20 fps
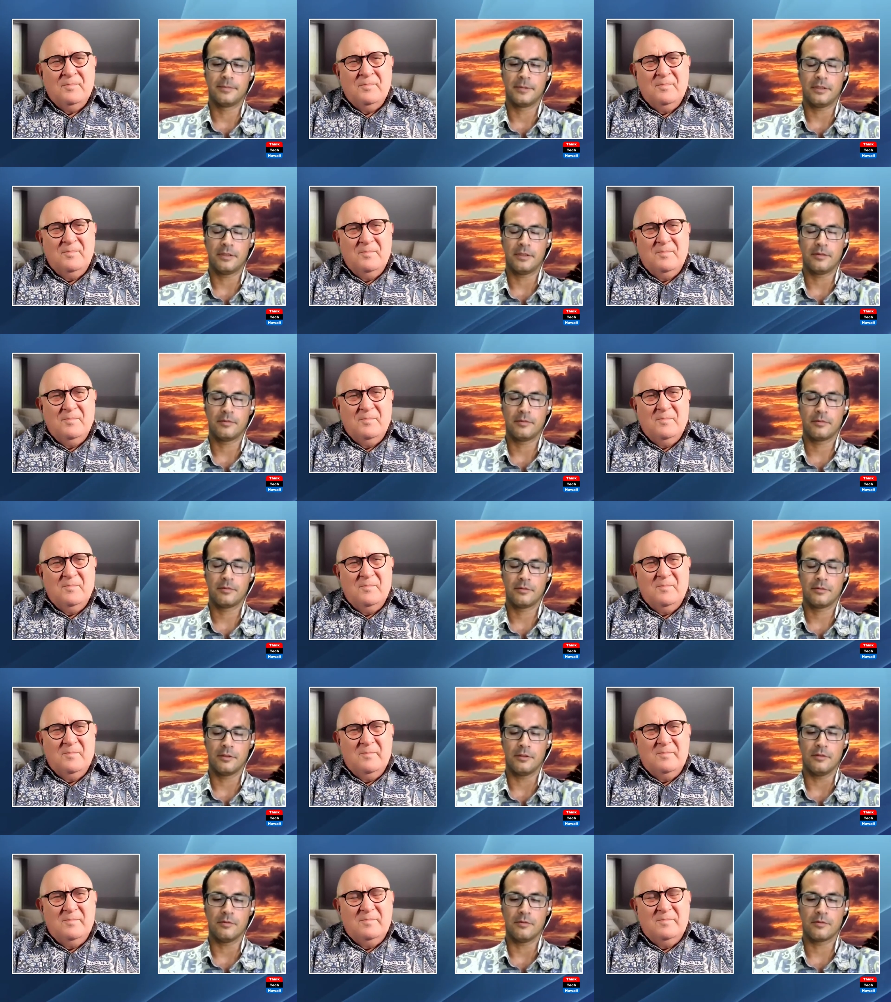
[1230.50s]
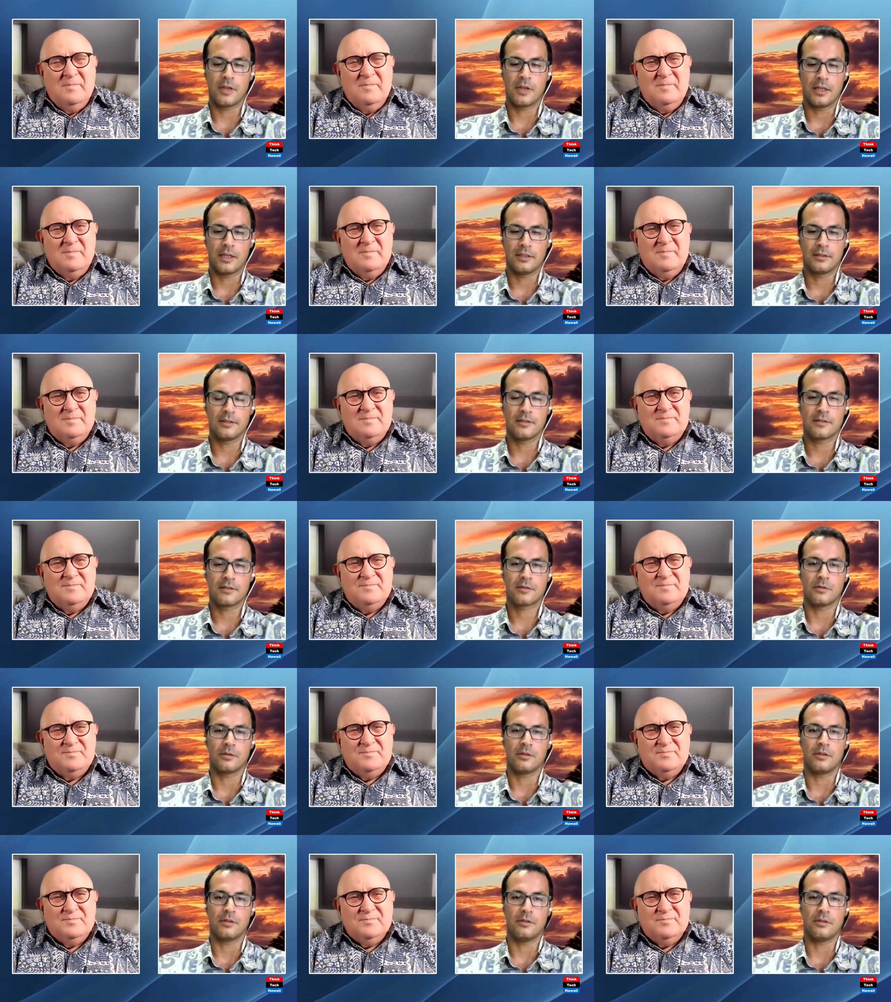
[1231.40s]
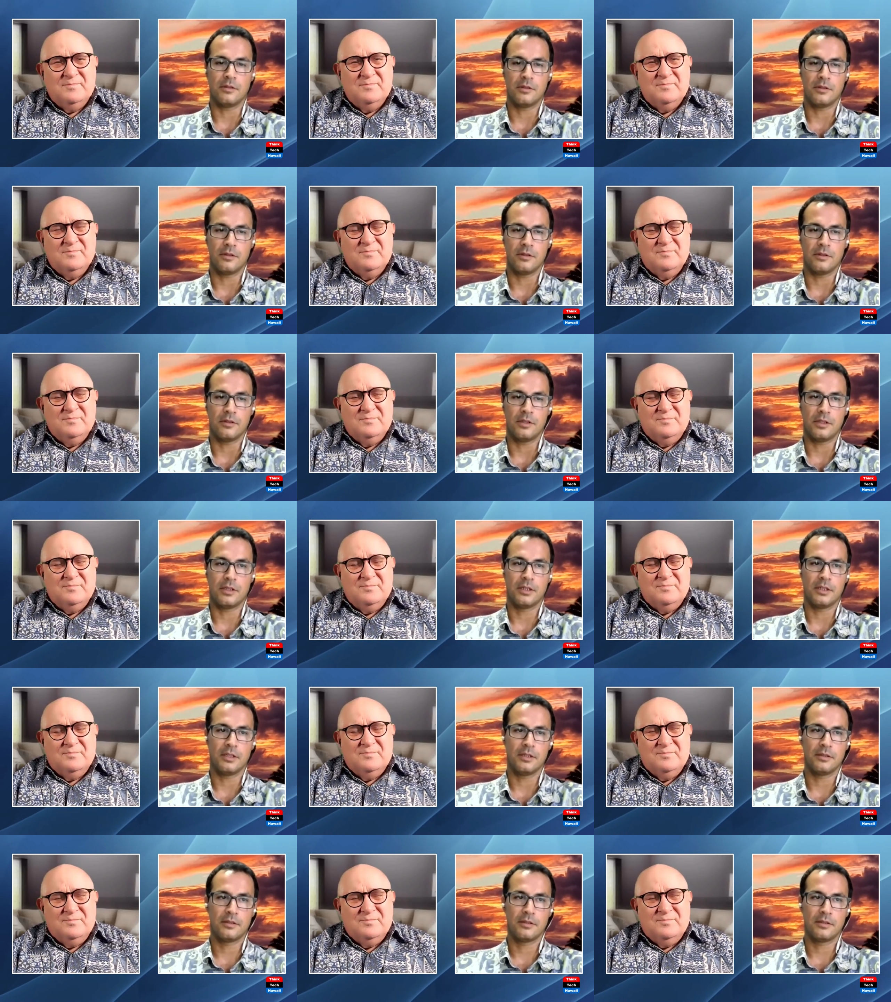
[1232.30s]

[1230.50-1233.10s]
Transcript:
Speaker 1: you know, scientists or